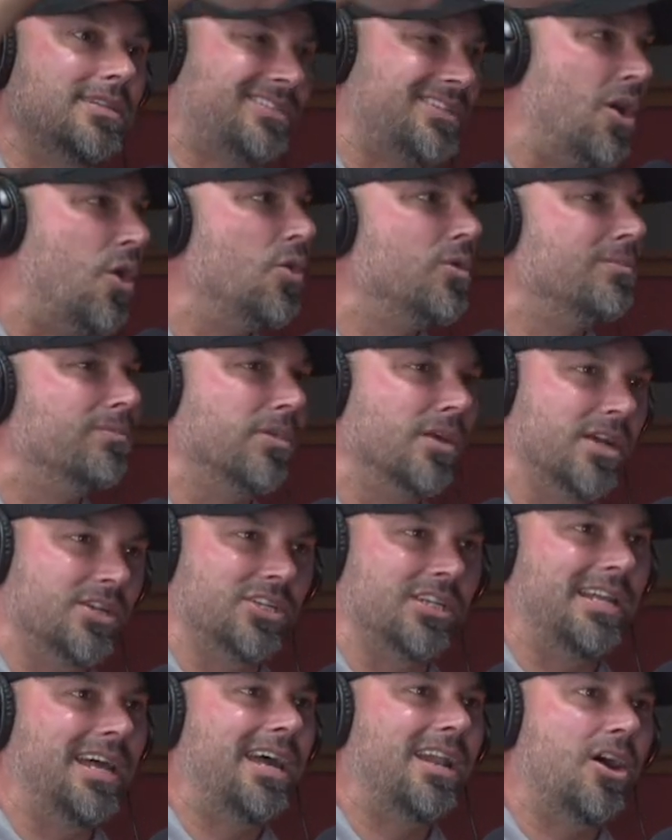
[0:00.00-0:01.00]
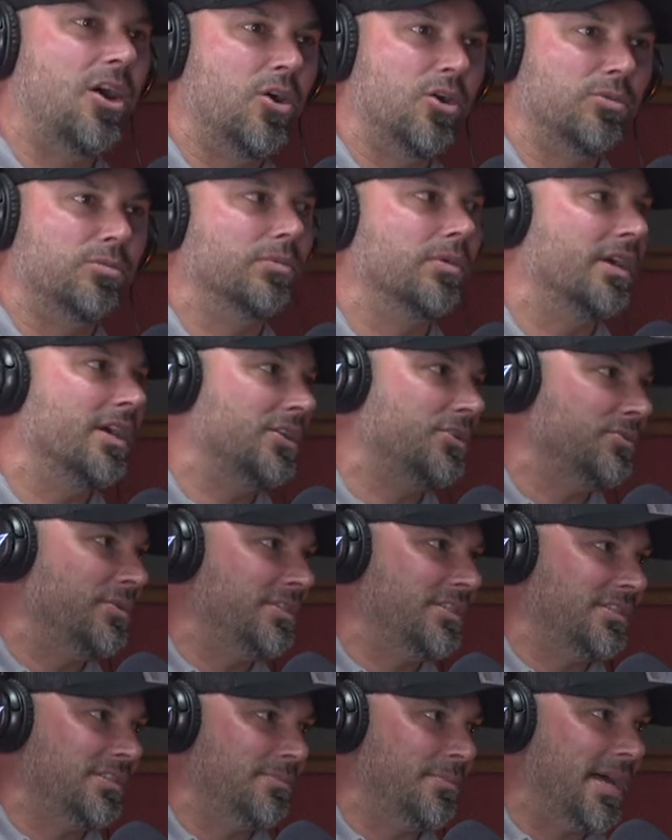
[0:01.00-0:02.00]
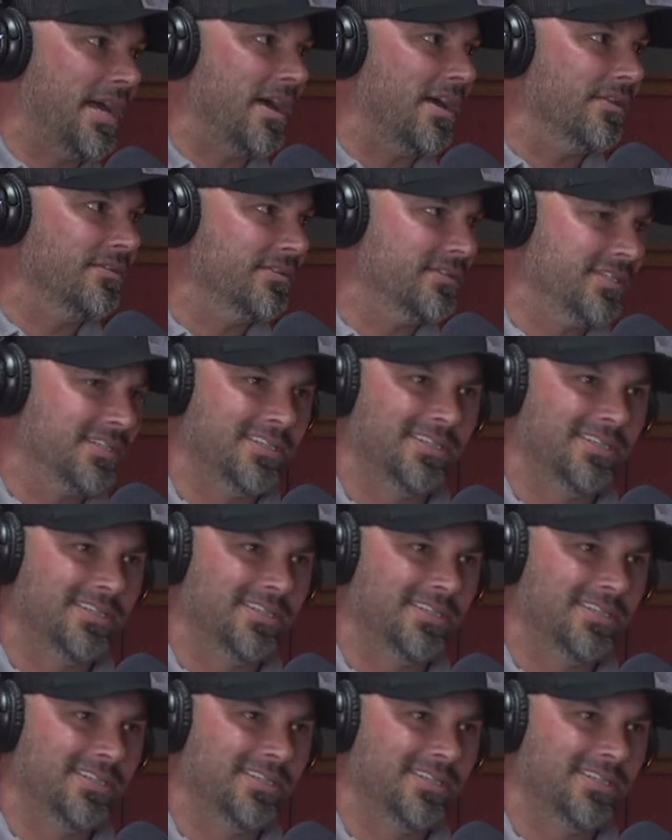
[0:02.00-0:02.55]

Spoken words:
It's oak brush, a lot of oak brush, which is about